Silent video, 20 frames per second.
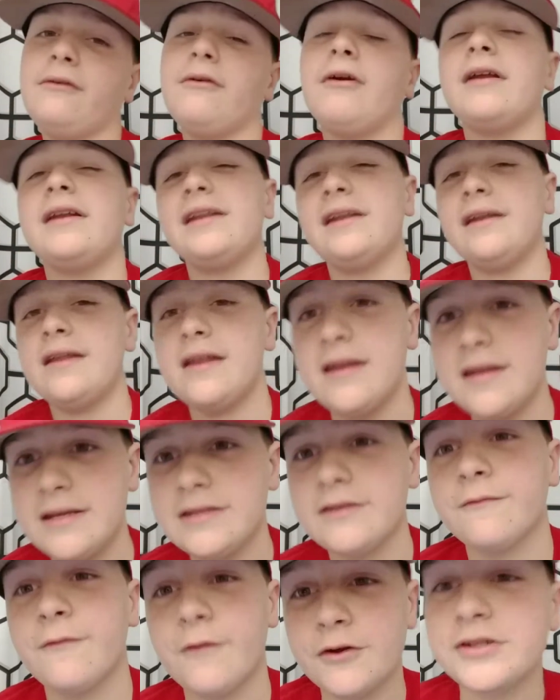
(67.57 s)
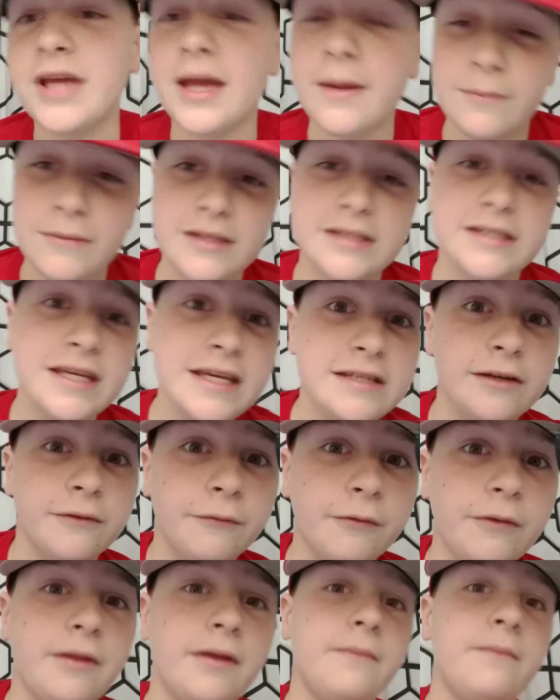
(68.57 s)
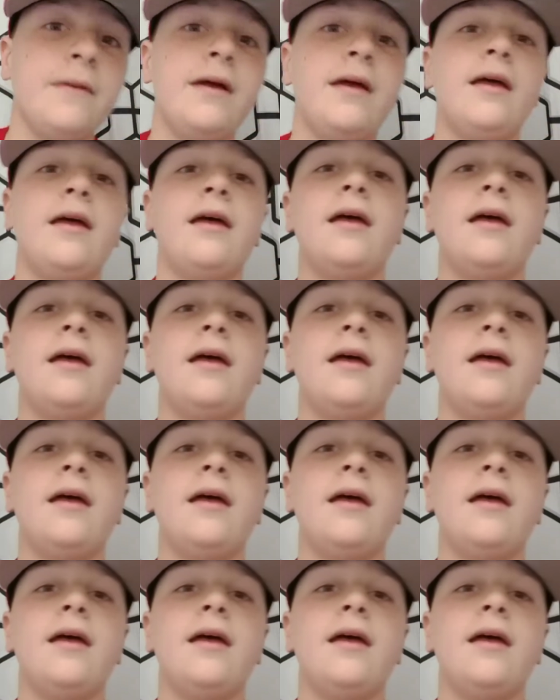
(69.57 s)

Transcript: Granted, it is the first game of the season for them.